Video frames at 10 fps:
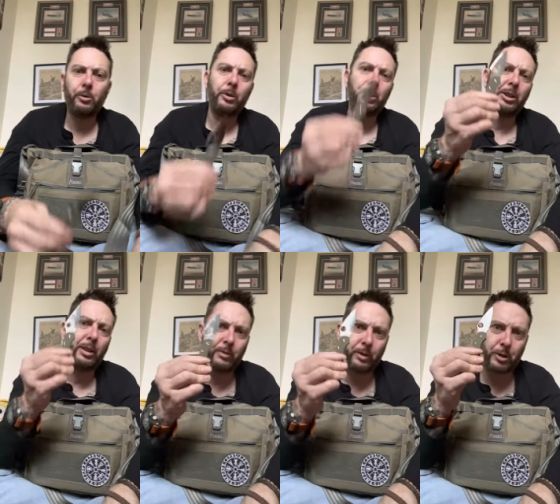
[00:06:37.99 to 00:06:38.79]
because you can
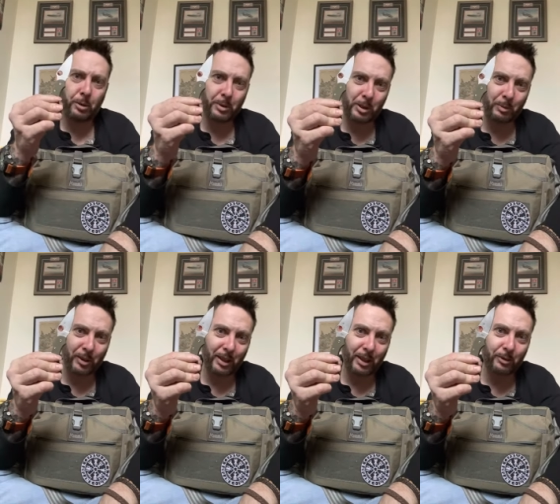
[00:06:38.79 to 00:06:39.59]
never have too many
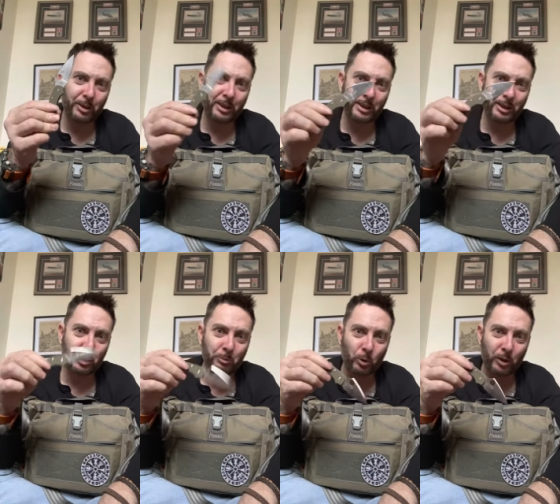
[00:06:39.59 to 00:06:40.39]
Spydercos, and this is a
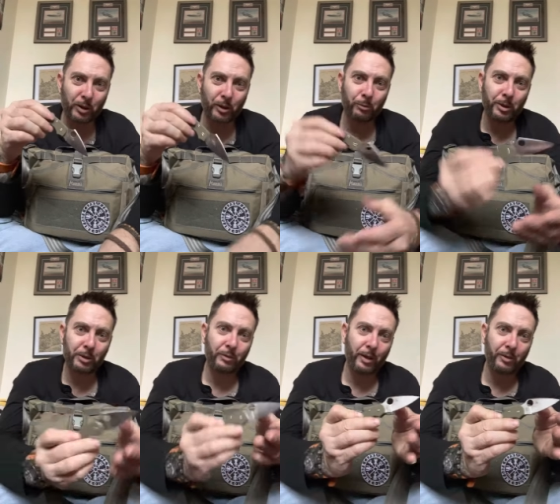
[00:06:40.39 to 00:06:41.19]
smaller knife, but it's
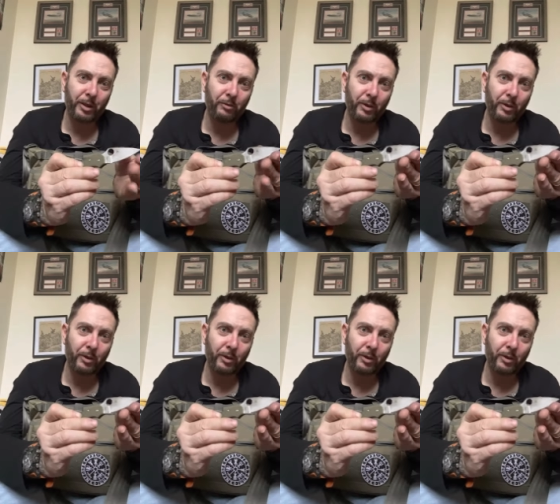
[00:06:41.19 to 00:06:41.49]
very,